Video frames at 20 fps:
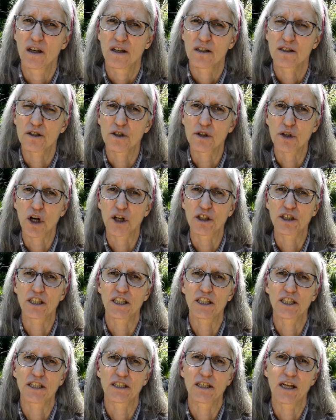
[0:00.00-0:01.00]

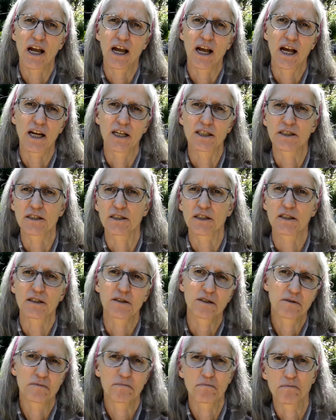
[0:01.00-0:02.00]
started and
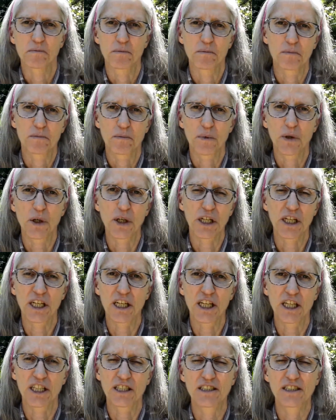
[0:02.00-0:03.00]
put in.